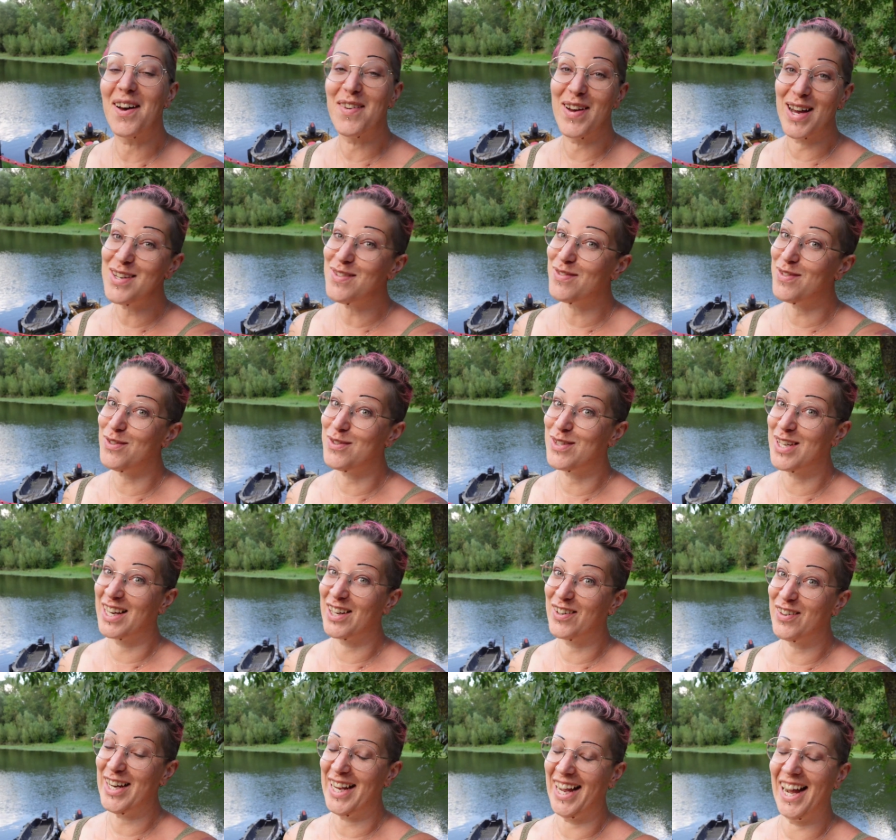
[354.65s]
had a few
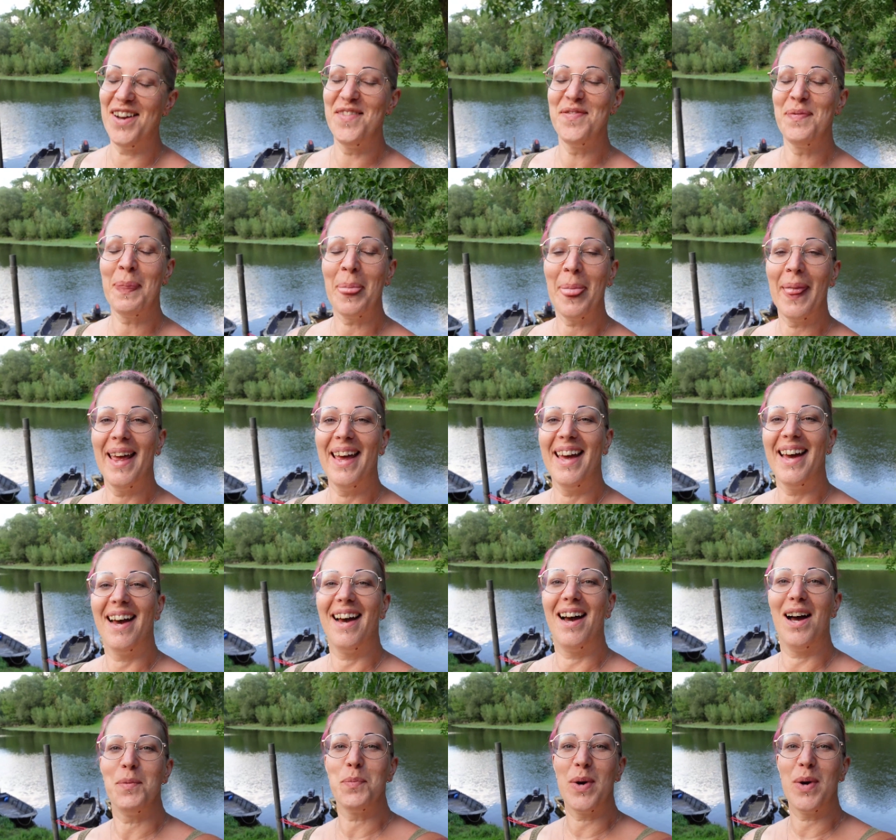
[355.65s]
sangria.
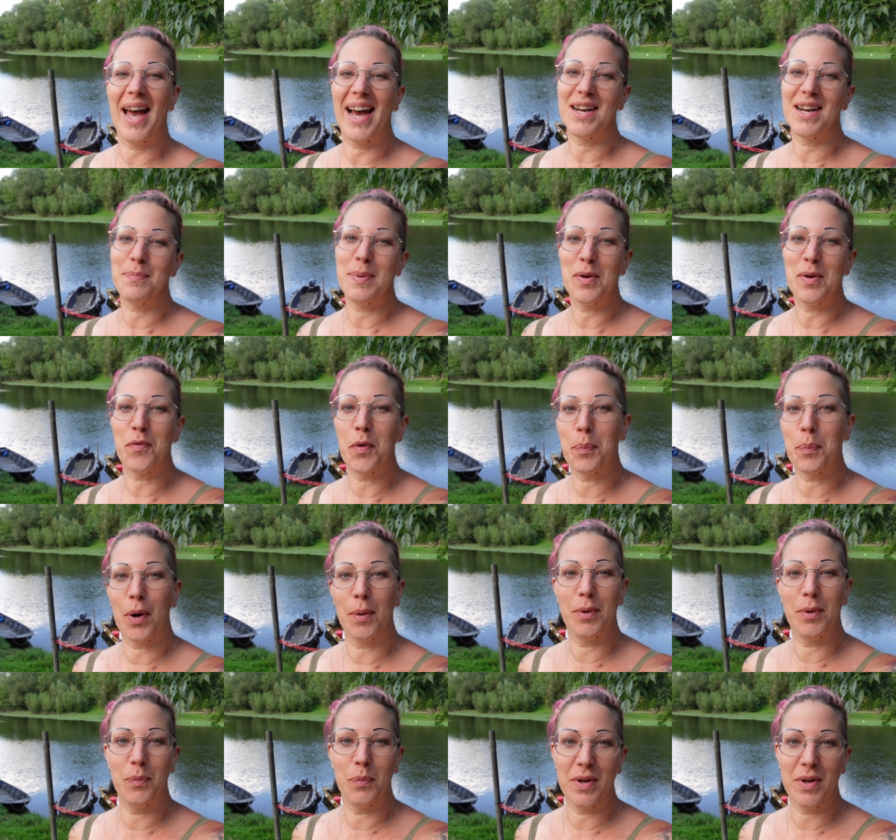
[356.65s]
We had a bit of a
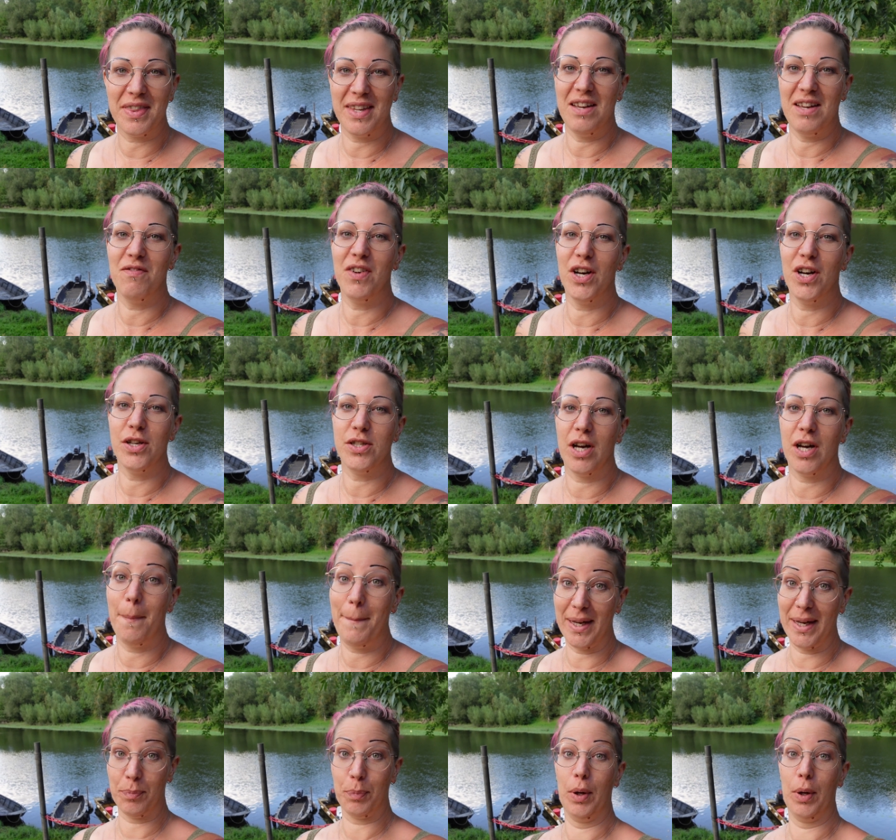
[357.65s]
problem with the inverter, a
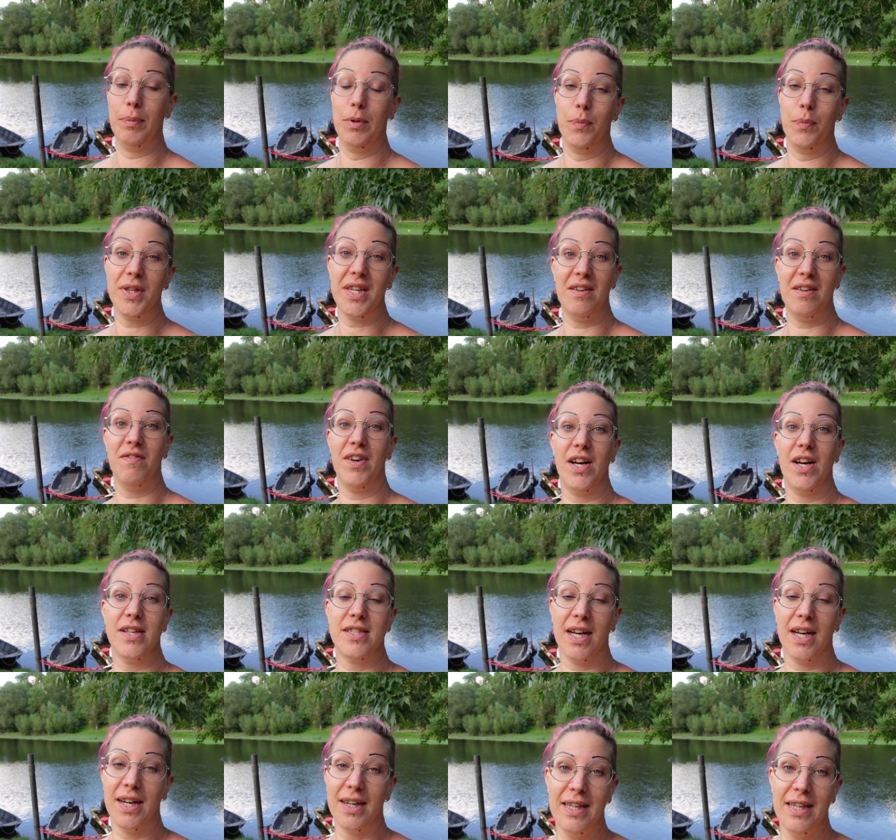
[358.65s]
big problem with the
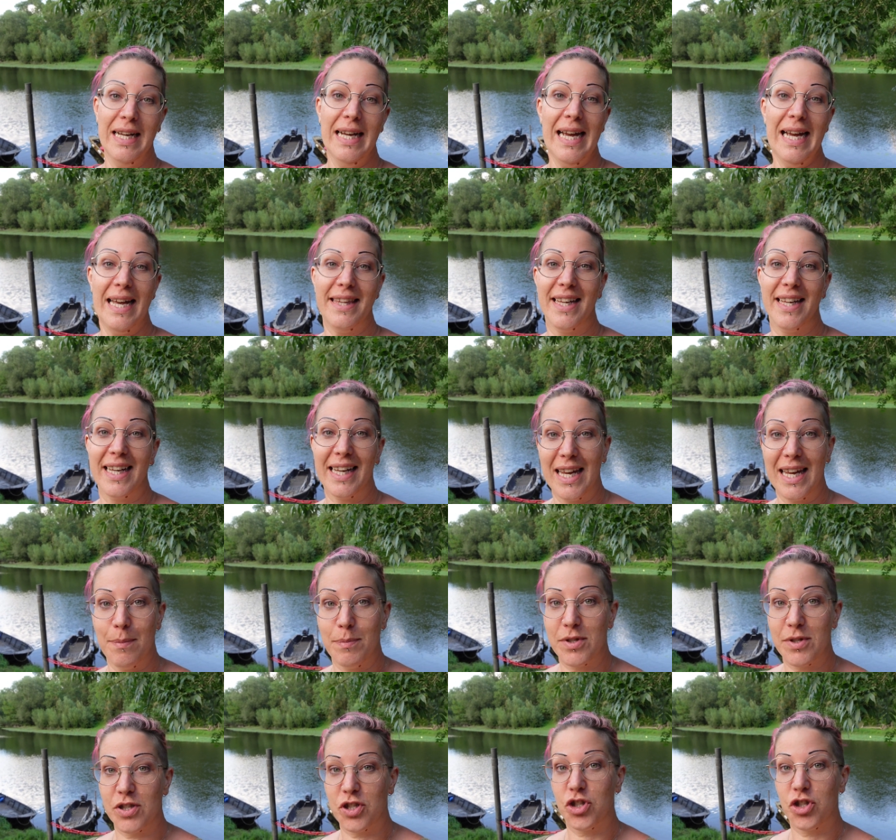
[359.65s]
inverter, and that
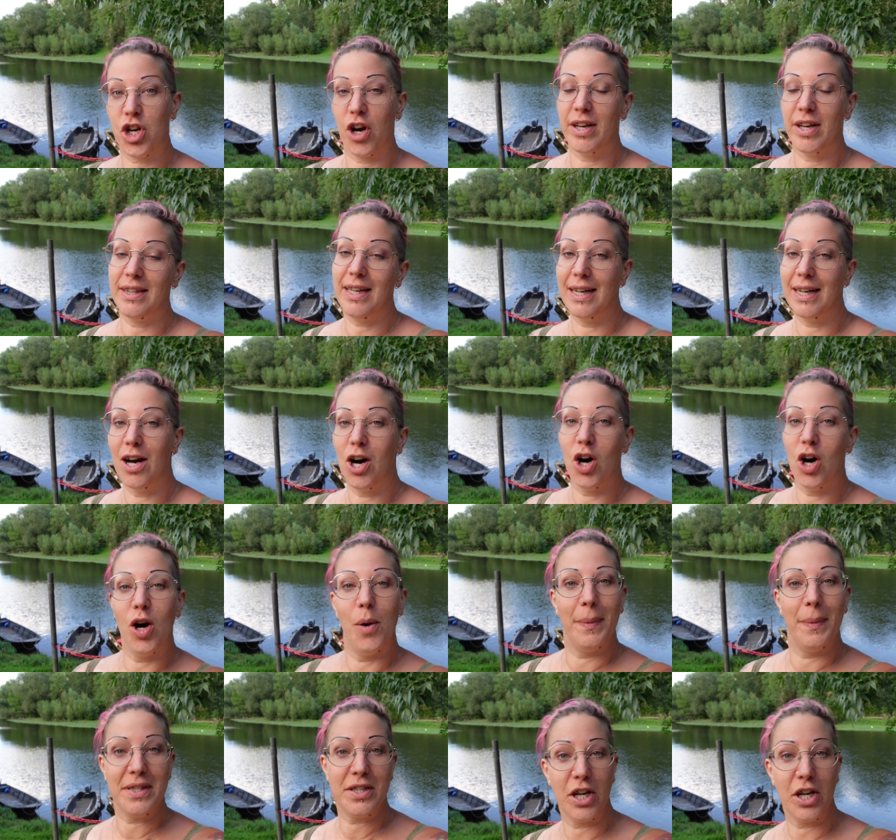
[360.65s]
keeps showing the
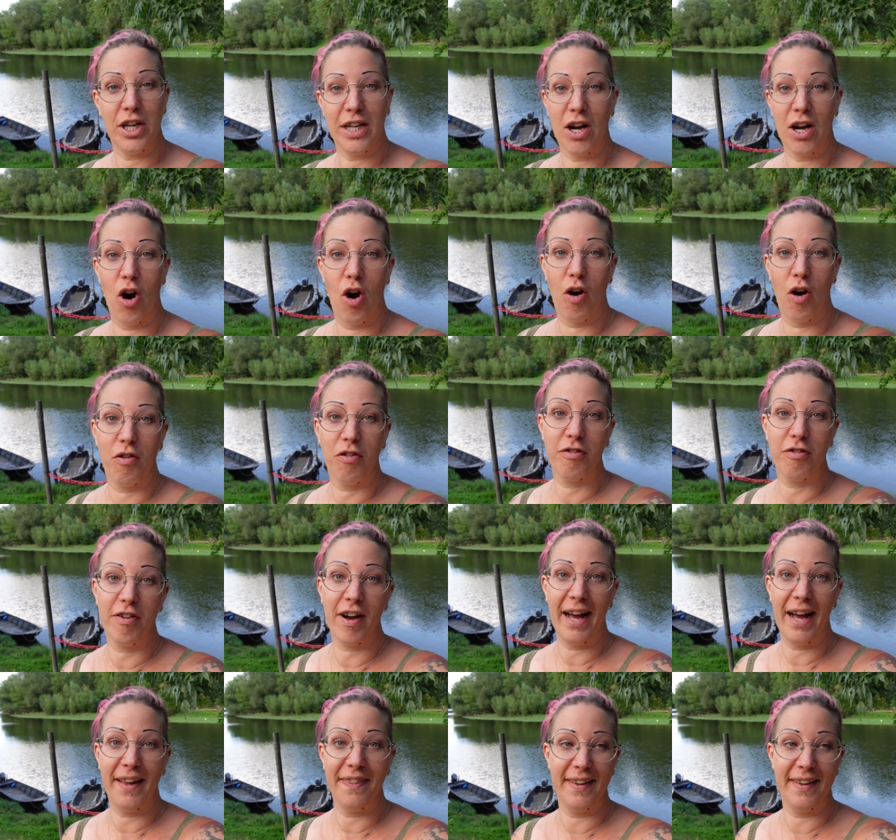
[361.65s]
alarm and turning off,
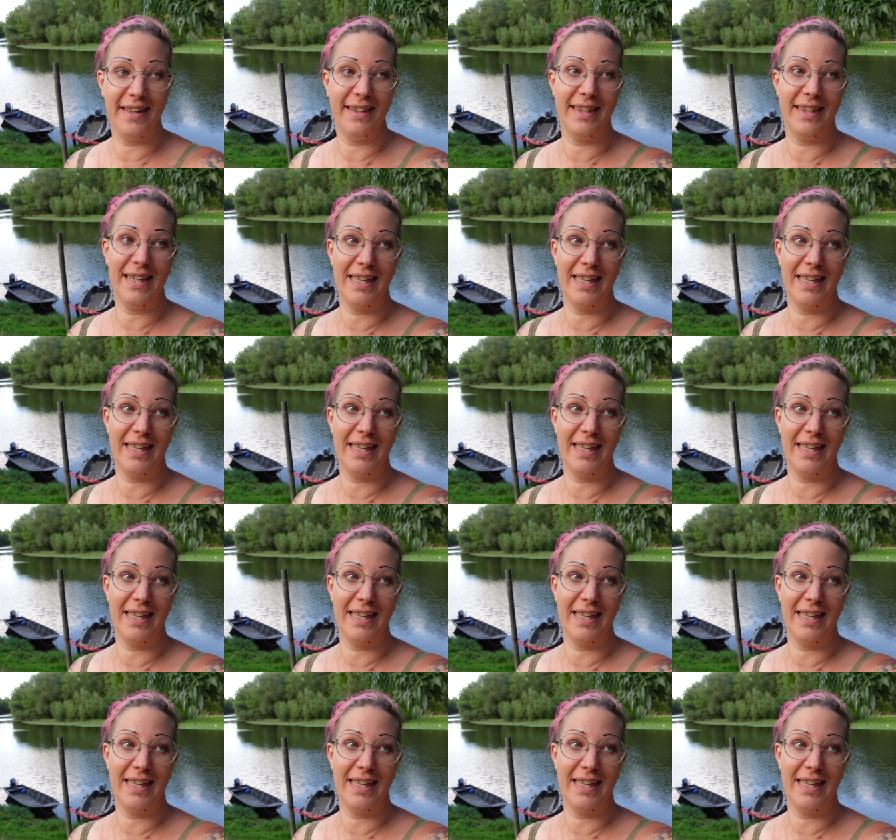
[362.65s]
and then